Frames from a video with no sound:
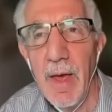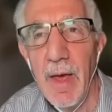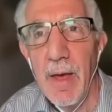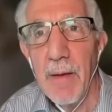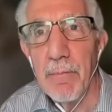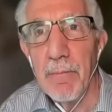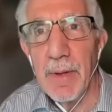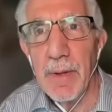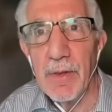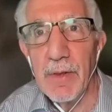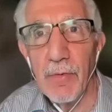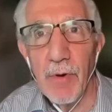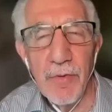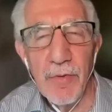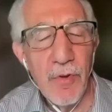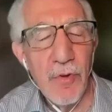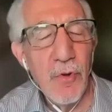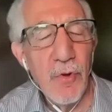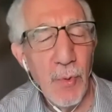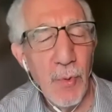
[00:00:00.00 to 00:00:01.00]
but they're
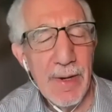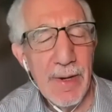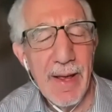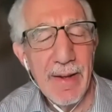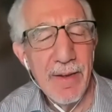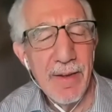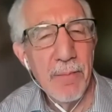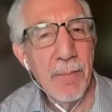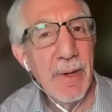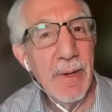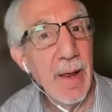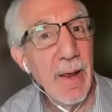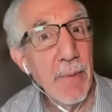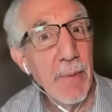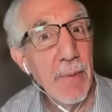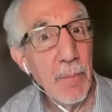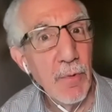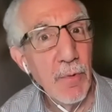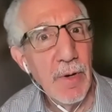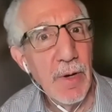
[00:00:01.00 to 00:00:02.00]
also doing that to meet a
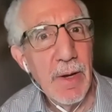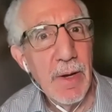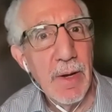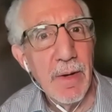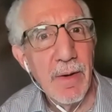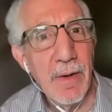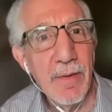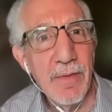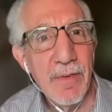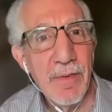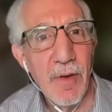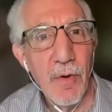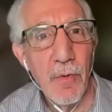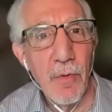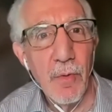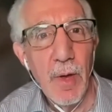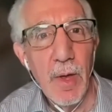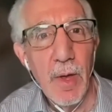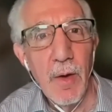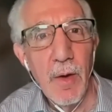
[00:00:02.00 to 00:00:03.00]
member need.
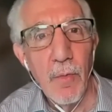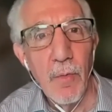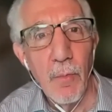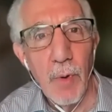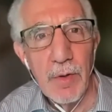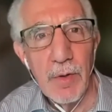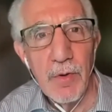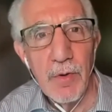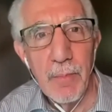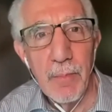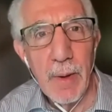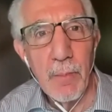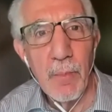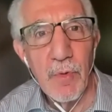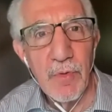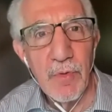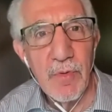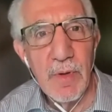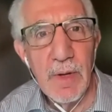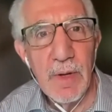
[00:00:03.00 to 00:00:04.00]
So what do
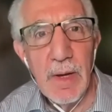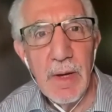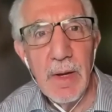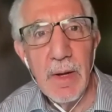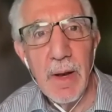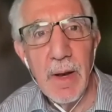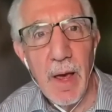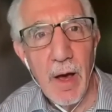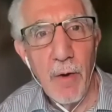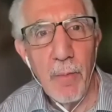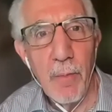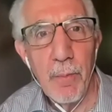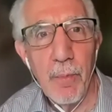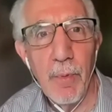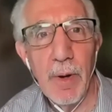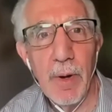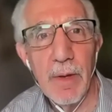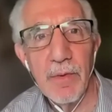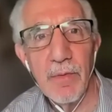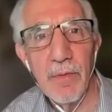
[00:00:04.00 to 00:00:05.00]
members need help
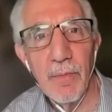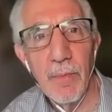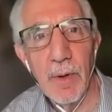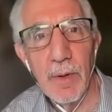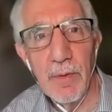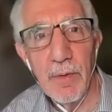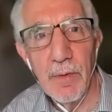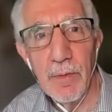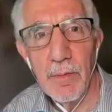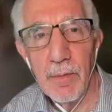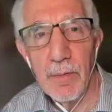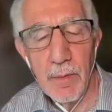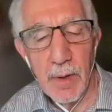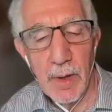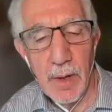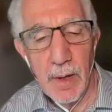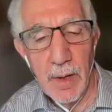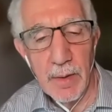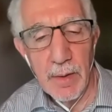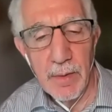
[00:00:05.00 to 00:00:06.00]
with? What do
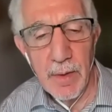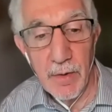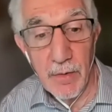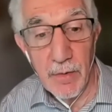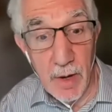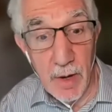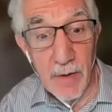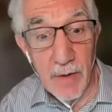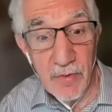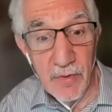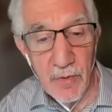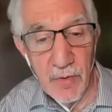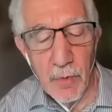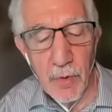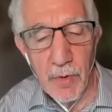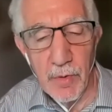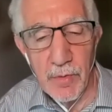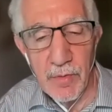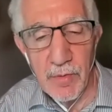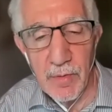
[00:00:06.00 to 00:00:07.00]
their
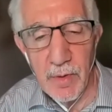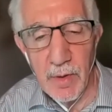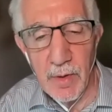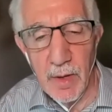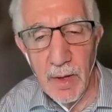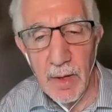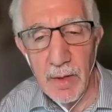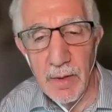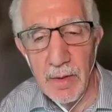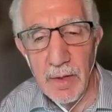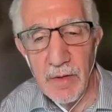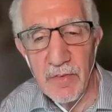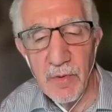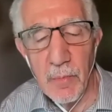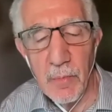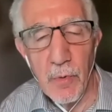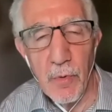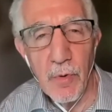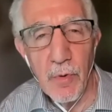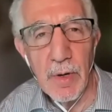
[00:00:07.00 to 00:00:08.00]
customers need
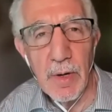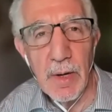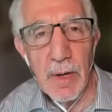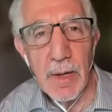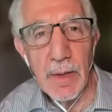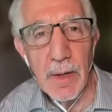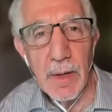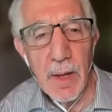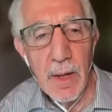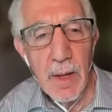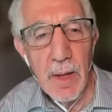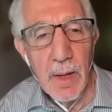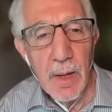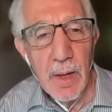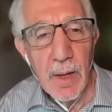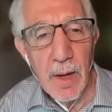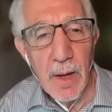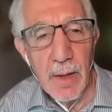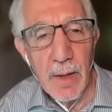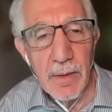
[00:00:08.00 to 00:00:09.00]
support in
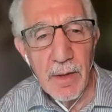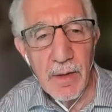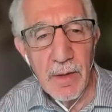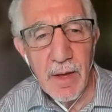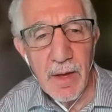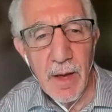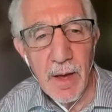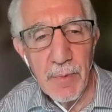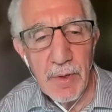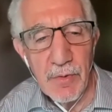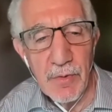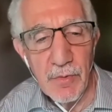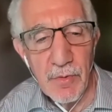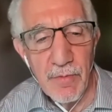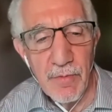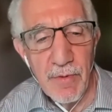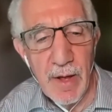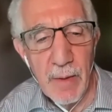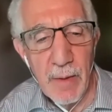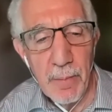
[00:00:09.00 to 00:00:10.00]
that the companies are
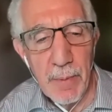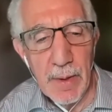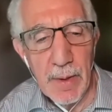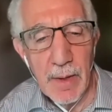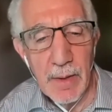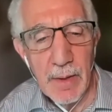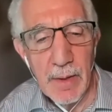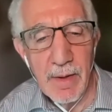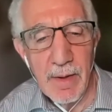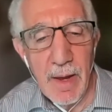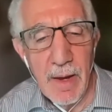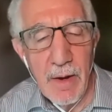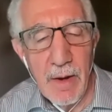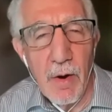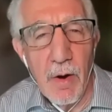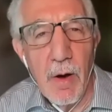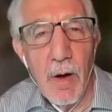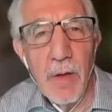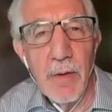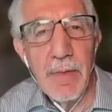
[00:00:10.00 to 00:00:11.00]
developing? And to take
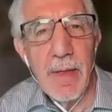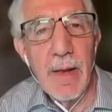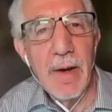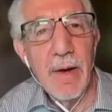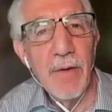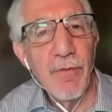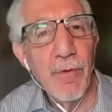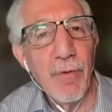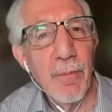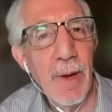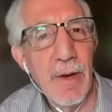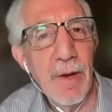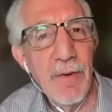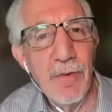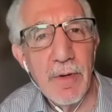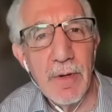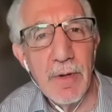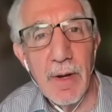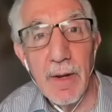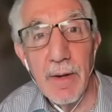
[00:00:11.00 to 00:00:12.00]
all that
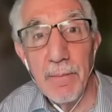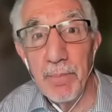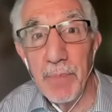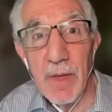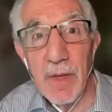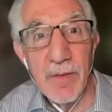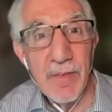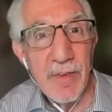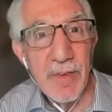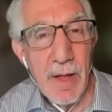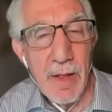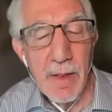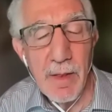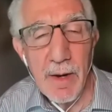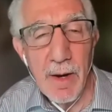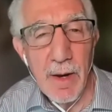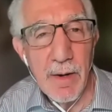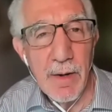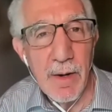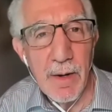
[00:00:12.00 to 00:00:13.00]
information and
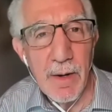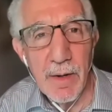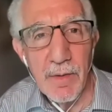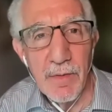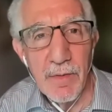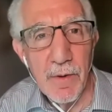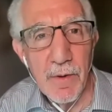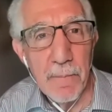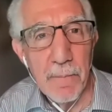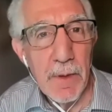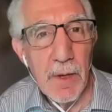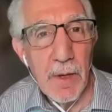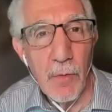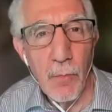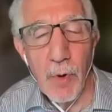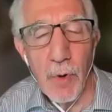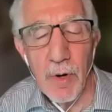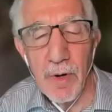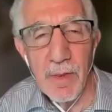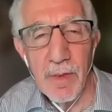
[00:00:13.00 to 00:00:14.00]
consolidate it into,
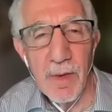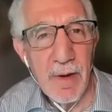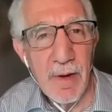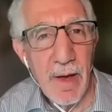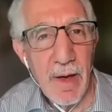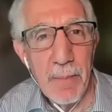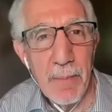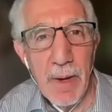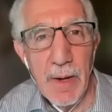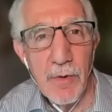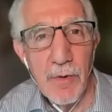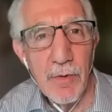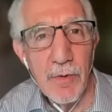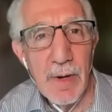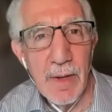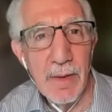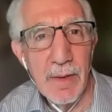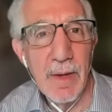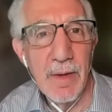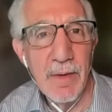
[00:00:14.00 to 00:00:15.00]
what are the top 8 or
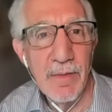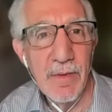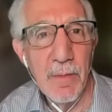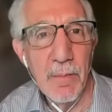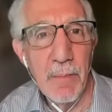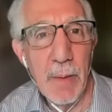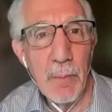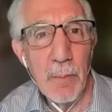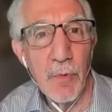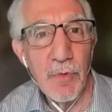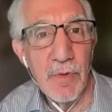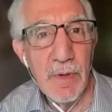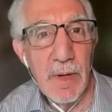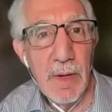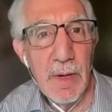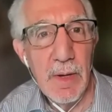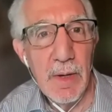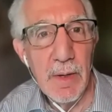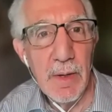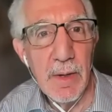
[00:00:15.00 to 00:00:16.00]
10 things that members
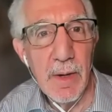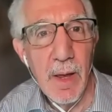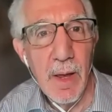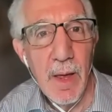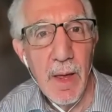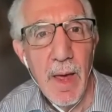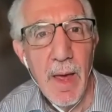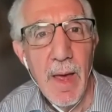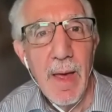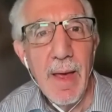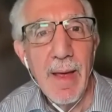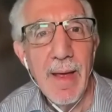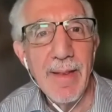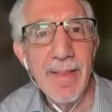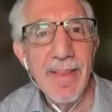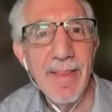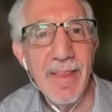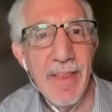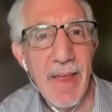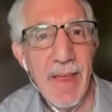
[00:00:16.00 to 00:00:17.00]
need?
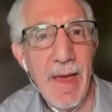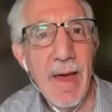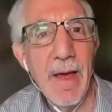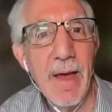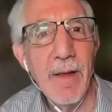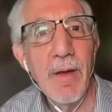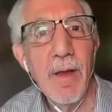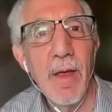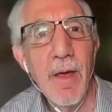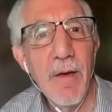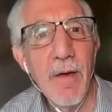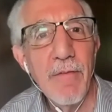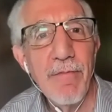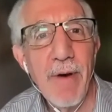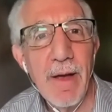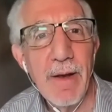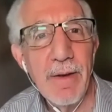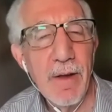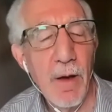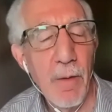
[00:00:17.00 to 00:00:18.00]
And then
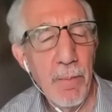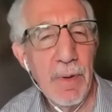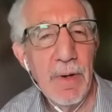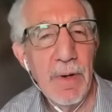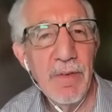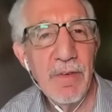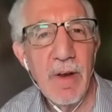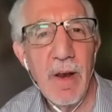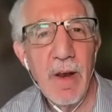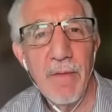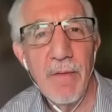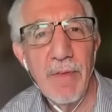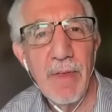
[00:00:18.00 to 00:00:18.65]
find companies that have that